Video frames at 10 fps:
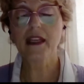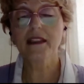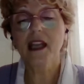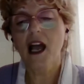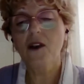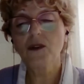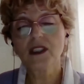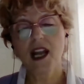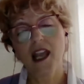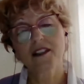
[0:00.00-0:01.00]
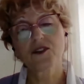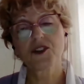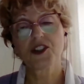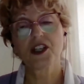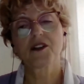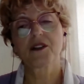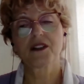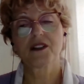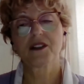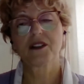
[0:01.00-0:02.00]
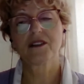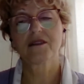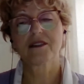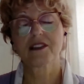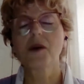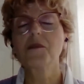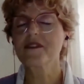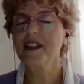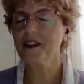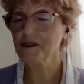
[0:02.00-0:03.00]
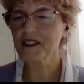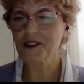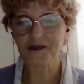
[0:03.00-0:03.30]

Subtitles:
and I would like to share some of them with